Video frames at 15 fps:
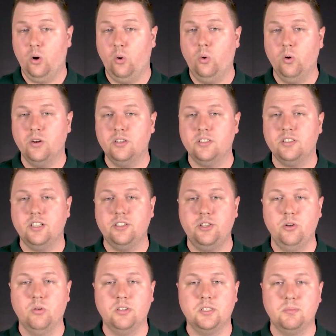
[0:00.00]
or discuss
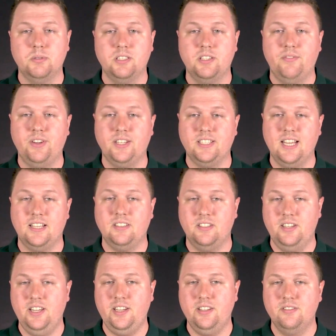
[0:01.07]
your specific test
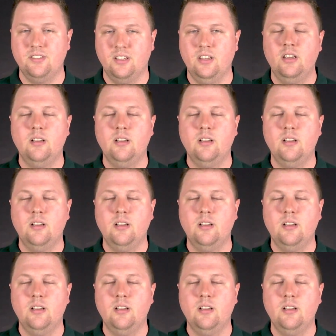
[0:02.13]
needs,